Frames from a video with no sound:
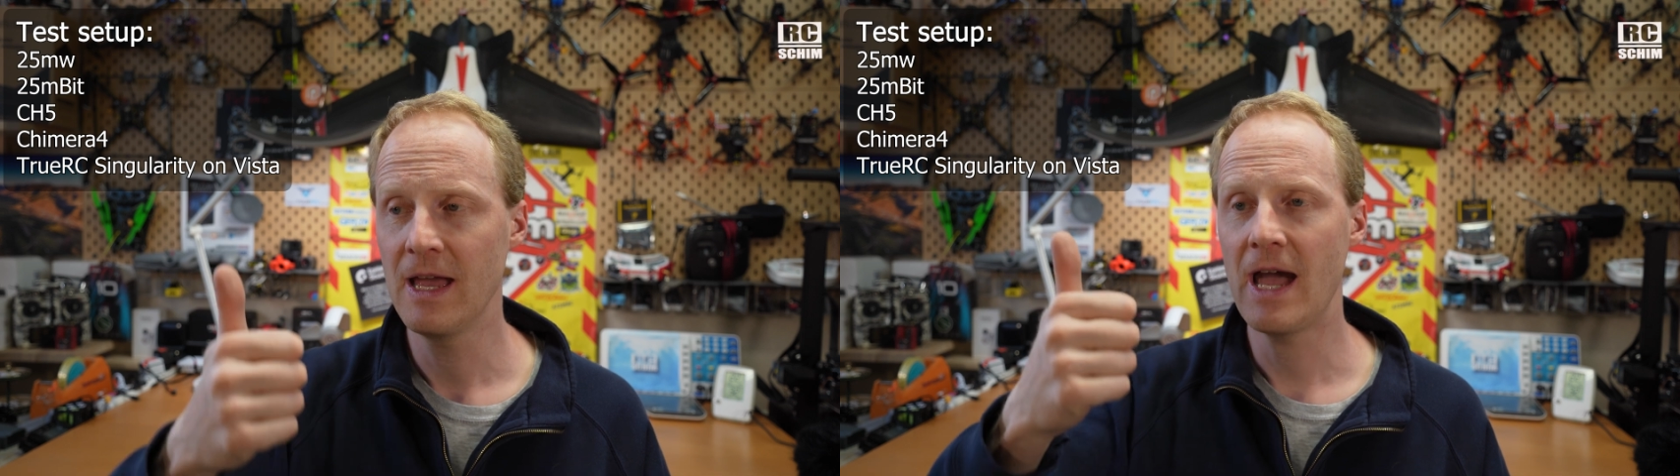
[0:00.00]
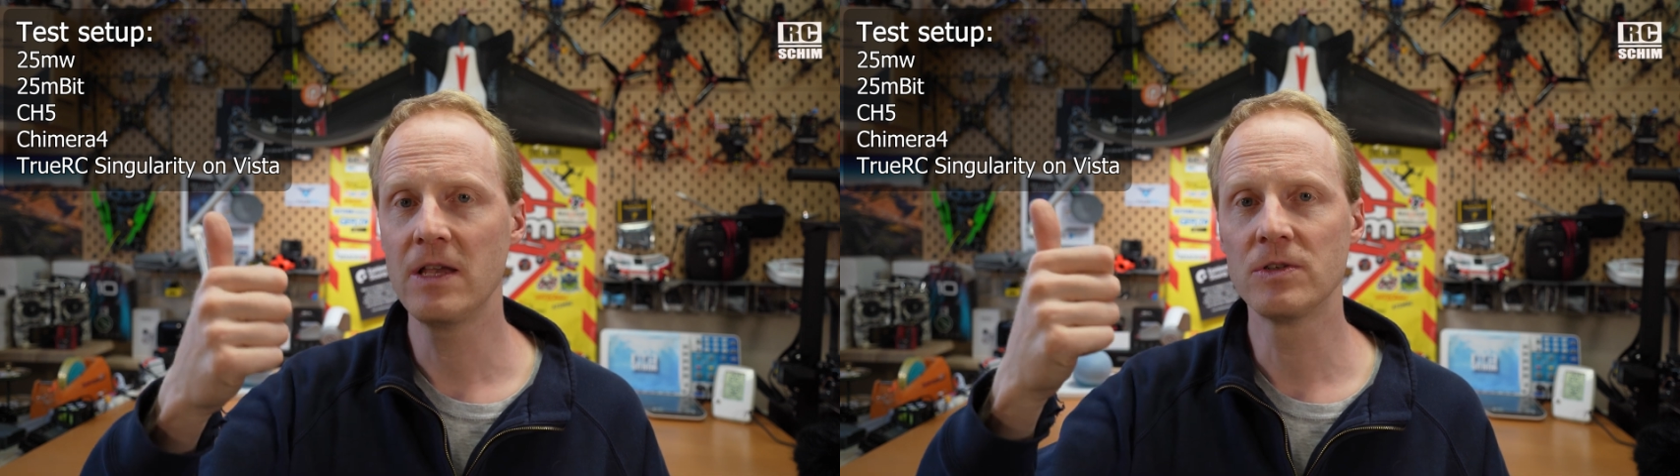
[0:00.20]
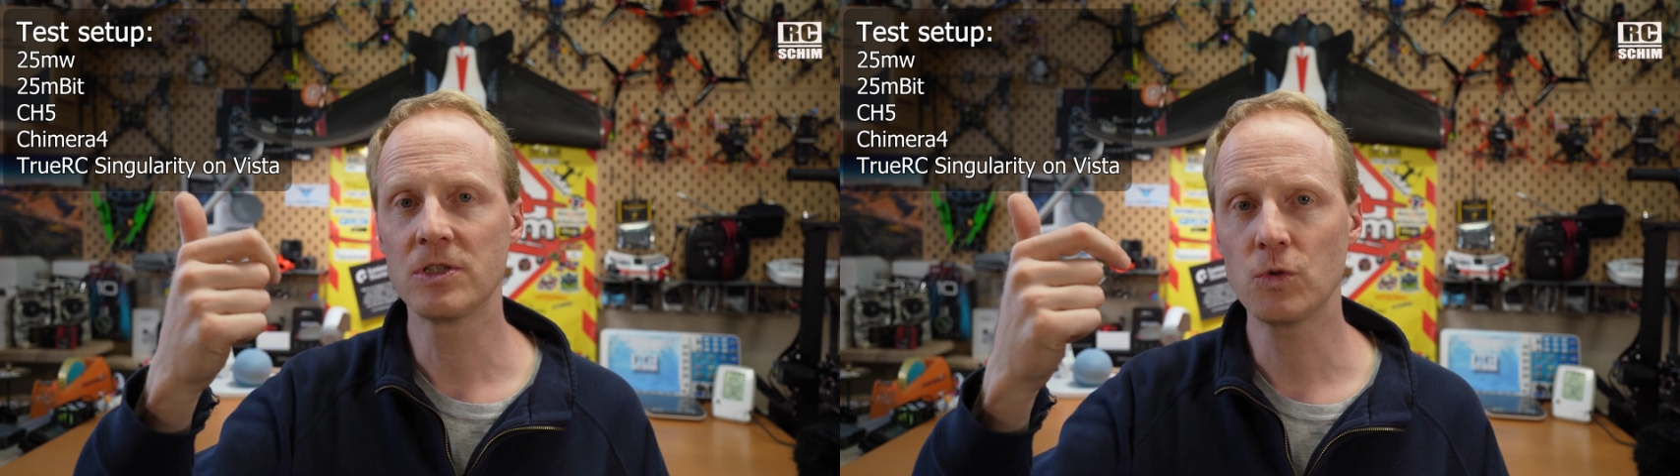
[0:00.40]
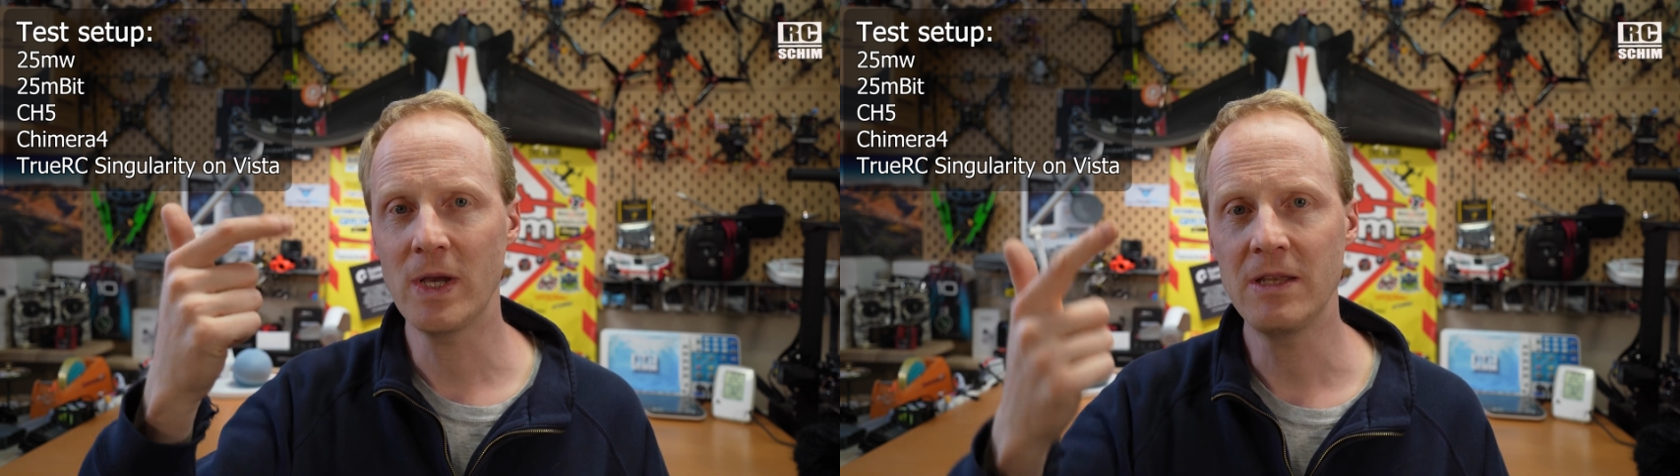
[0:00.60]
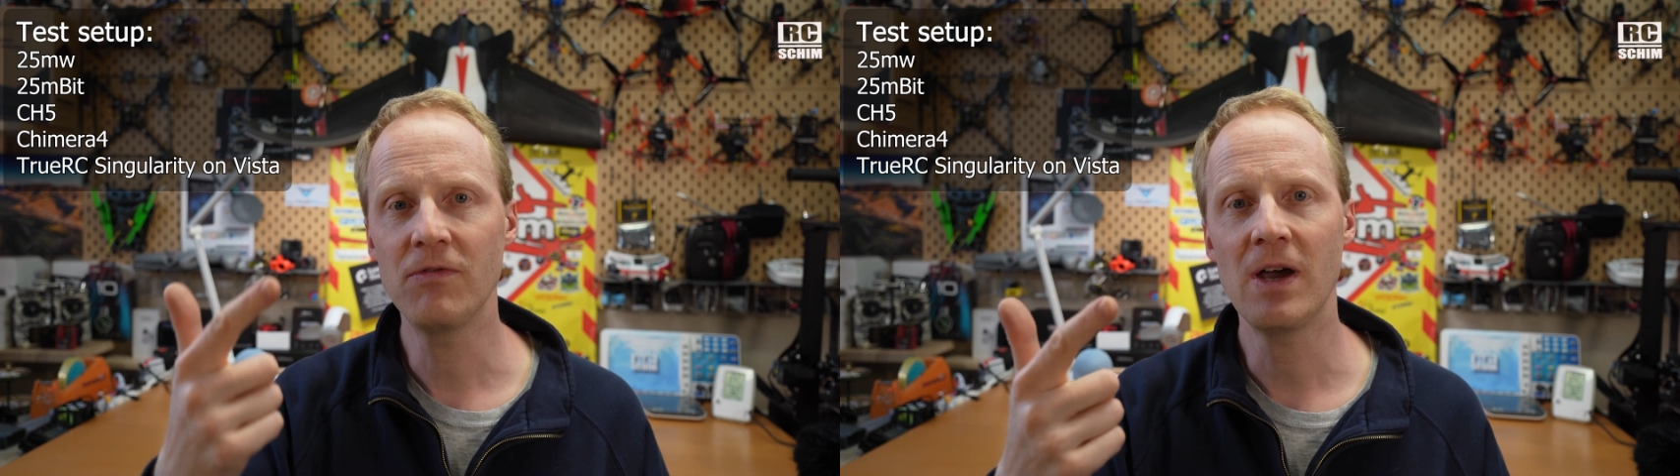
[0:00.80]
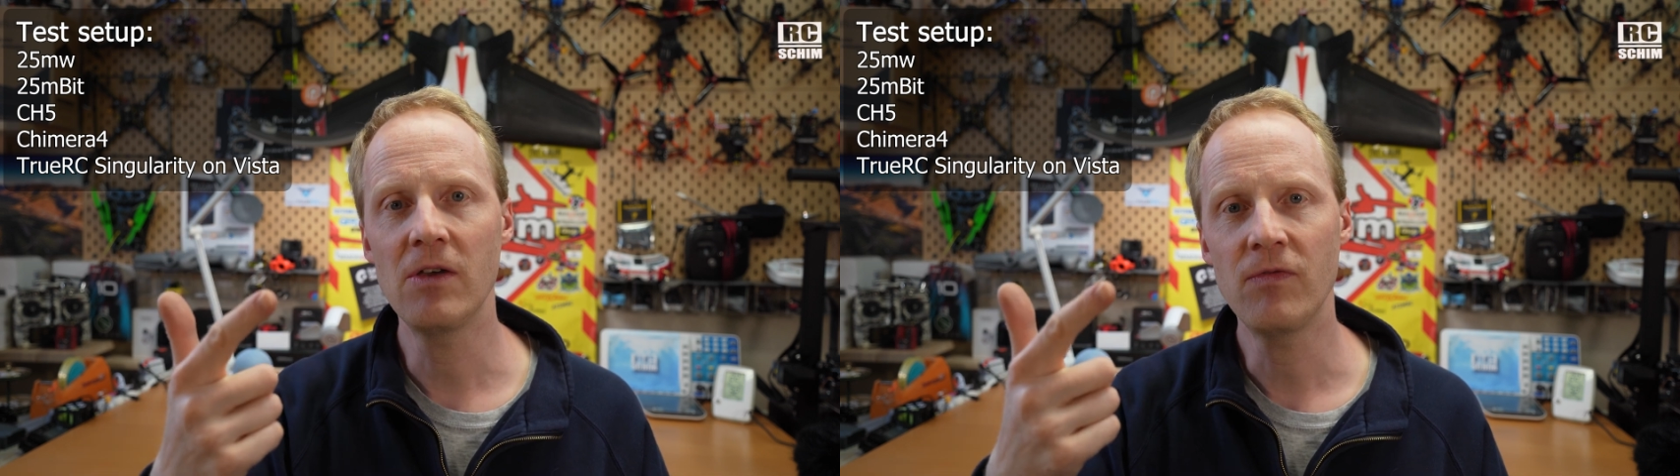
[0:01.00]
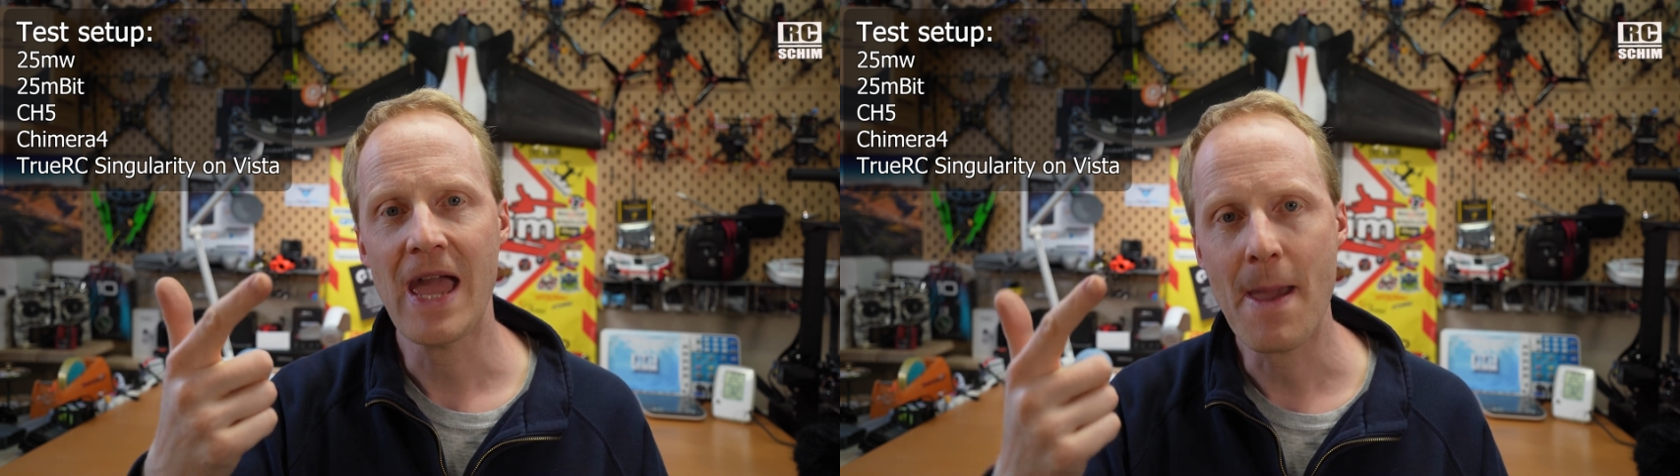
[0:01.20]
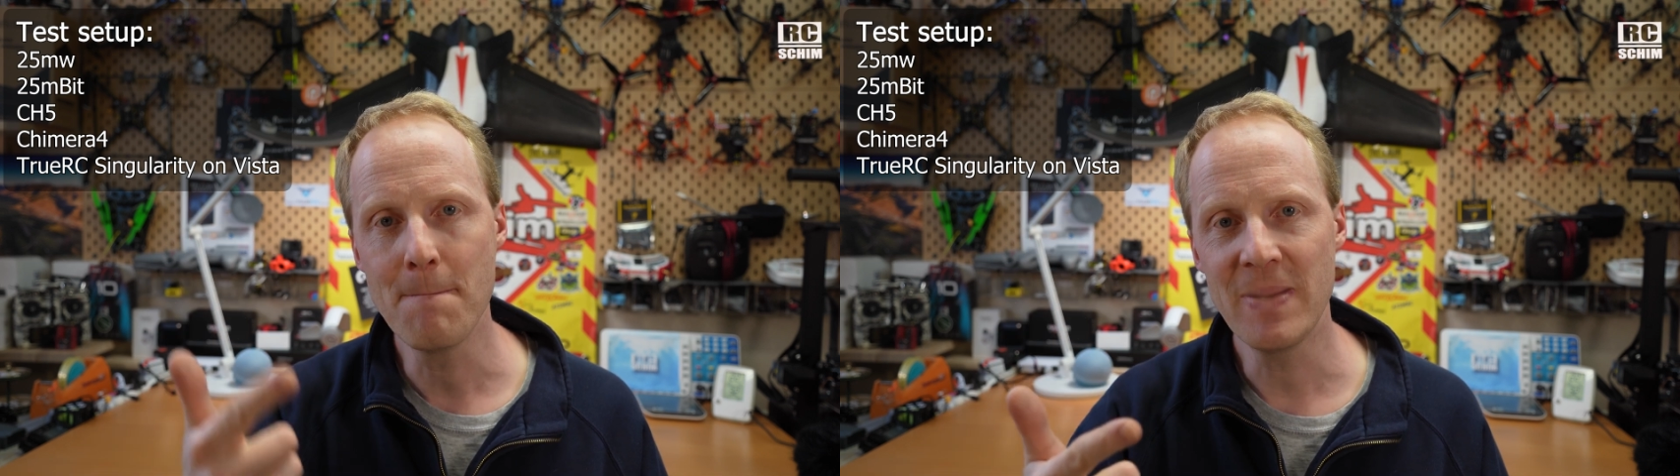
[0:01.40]
I use 25
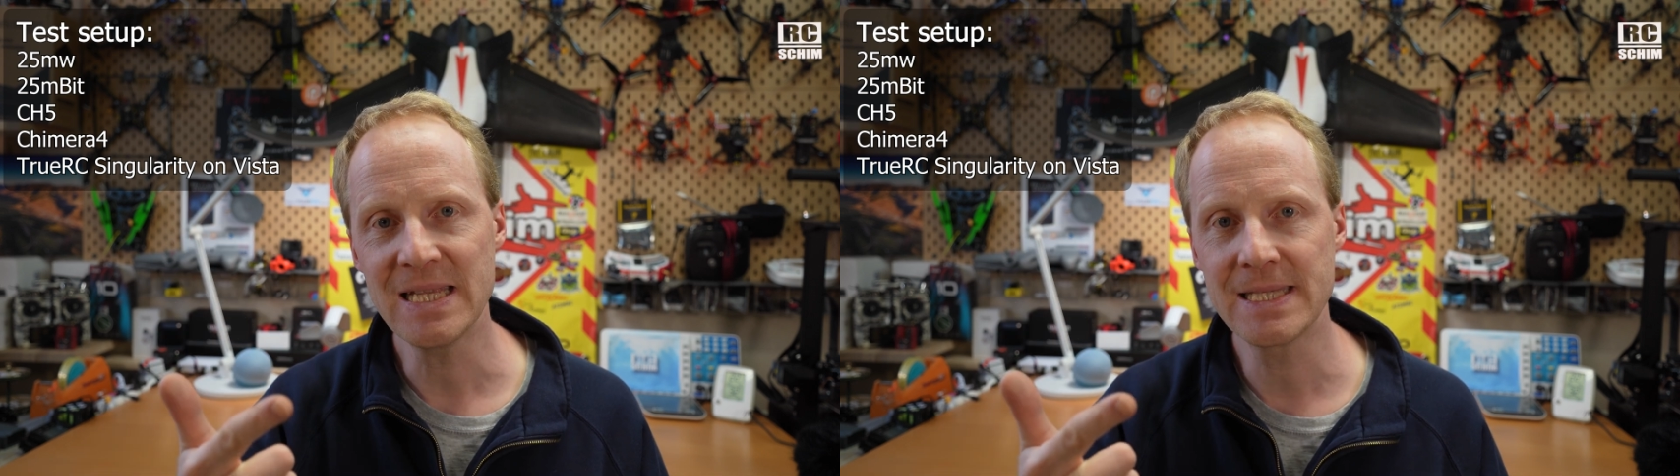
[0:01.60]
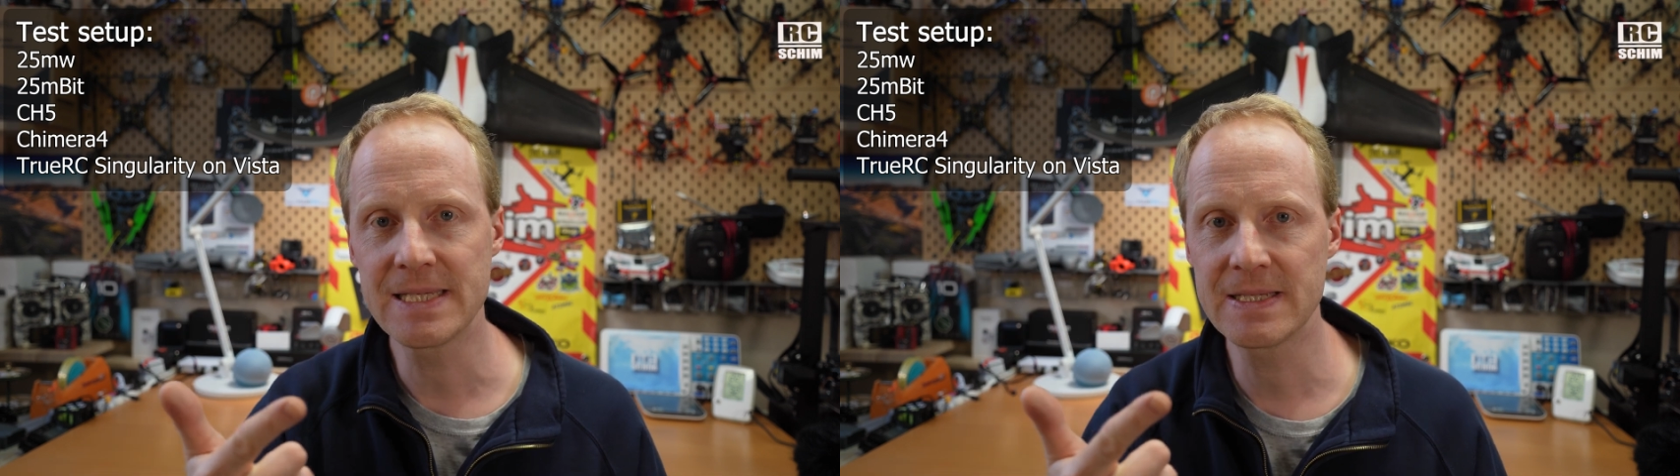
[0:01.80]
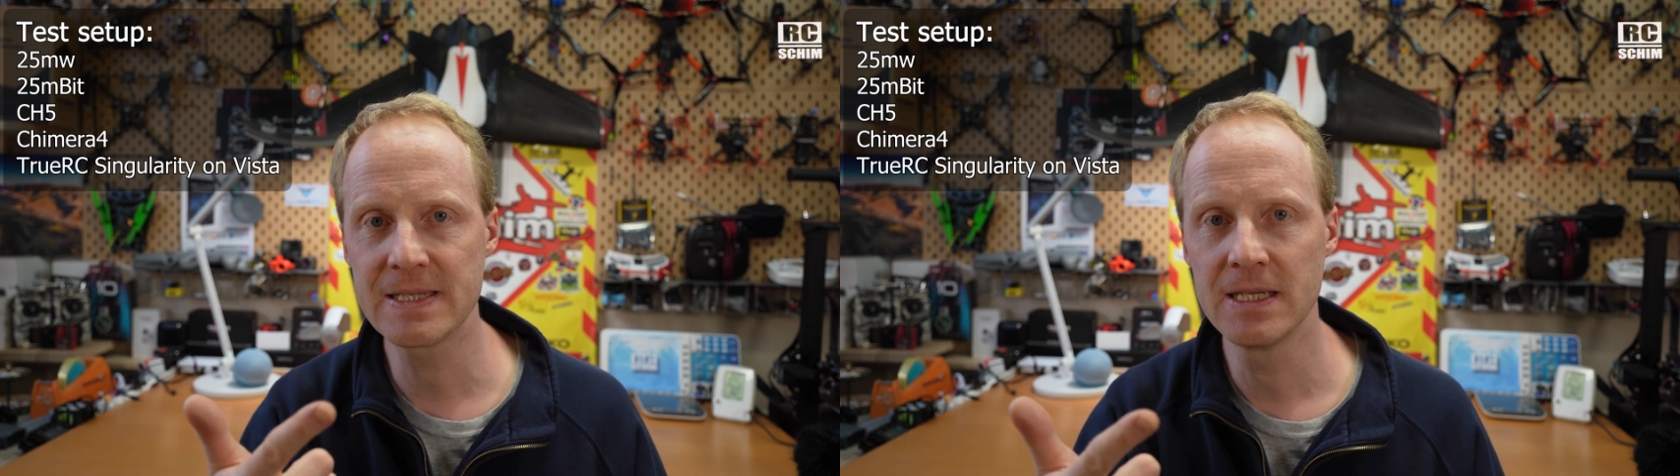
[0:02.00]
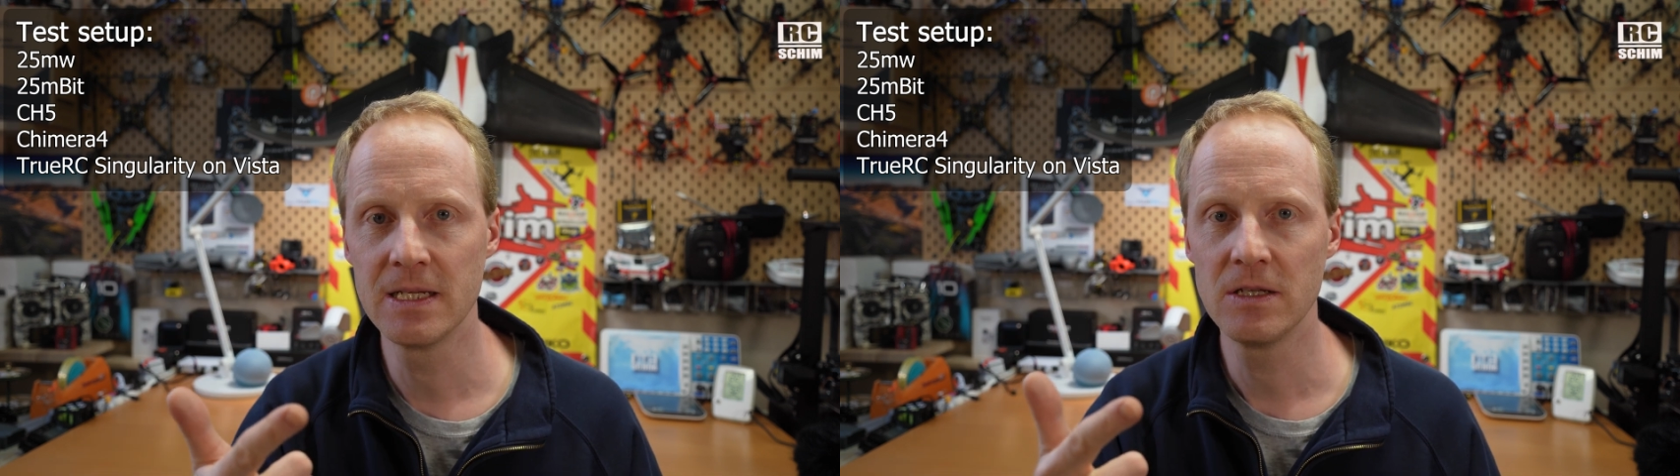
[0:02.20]
mbits.